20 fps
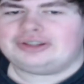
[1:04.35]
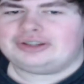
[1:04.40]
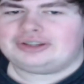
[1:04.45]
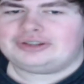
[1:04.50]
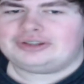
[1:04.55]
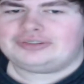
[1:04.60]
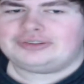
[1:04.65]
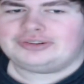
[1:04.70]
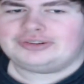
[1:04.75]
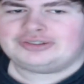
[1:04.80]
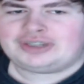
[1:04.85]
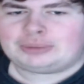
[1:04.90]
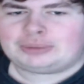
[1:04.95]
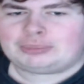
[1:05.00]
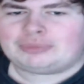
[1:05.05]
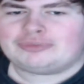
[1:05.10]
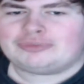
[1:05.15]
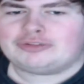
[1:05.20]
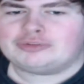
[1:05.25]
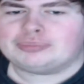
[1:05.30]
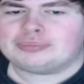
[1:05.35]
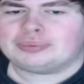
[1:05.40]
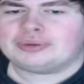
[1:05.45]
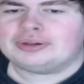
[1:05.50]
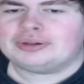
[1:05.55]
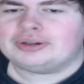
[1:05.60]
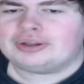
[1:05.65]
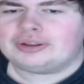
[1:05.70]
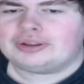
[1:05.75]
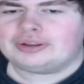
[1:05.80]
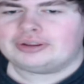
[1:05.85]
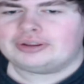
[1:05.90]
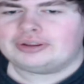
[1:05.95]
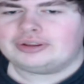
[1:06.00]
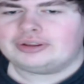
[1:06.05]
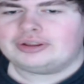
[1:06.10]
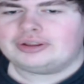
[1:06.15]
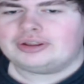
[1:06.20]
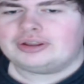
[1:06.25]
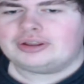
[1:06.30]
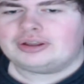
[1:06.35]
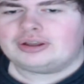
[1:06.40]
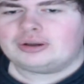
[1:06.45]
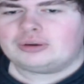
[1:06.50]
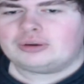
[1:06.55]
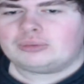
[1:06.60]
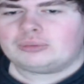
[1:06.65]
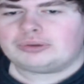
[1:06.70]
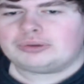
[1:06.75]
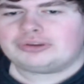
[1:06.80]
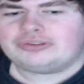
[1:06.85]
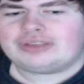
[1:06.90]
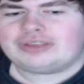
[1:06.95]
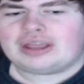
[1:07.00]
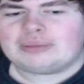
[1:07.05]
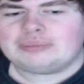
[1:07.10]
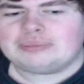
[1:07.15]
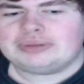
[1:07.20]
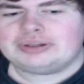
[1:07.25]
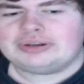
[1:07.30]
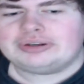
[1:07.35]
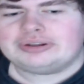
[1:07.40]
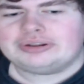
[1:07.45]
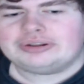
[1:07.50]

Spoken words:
in the shape of his brain. What does that mean?